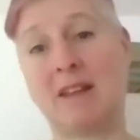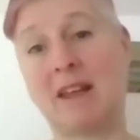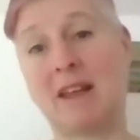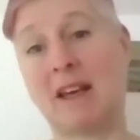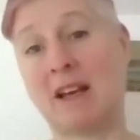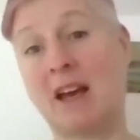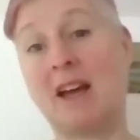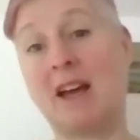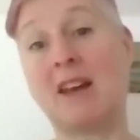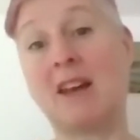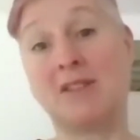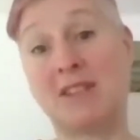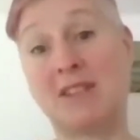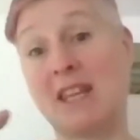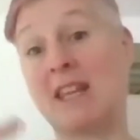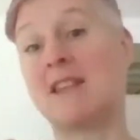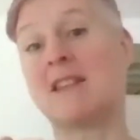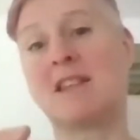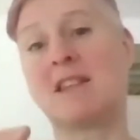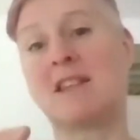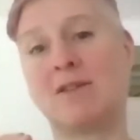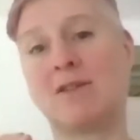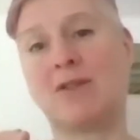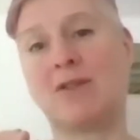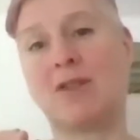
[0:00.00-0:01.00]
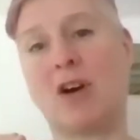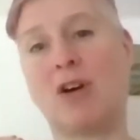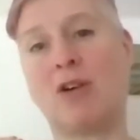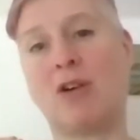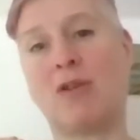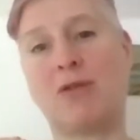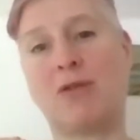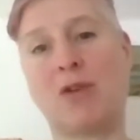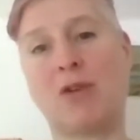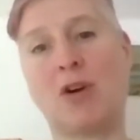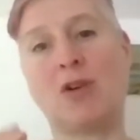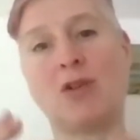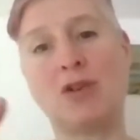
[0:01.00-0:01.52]
kind of sense of
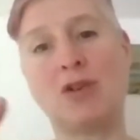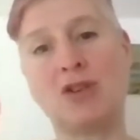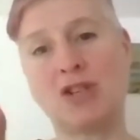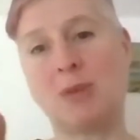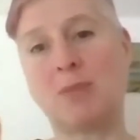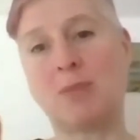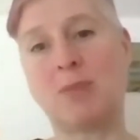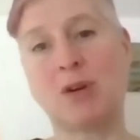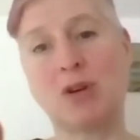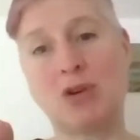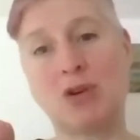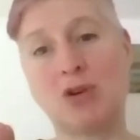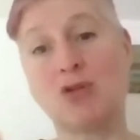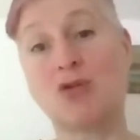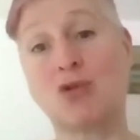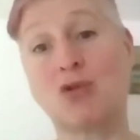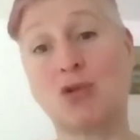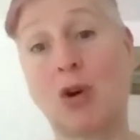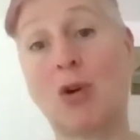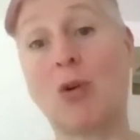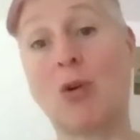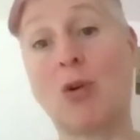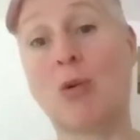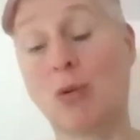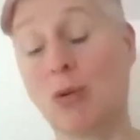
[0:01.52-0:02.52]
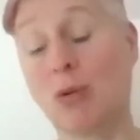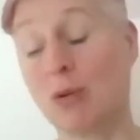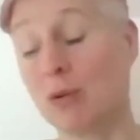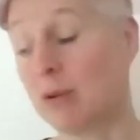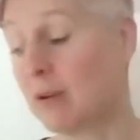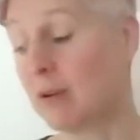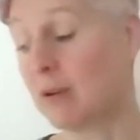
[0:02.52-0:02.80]
ownership and control.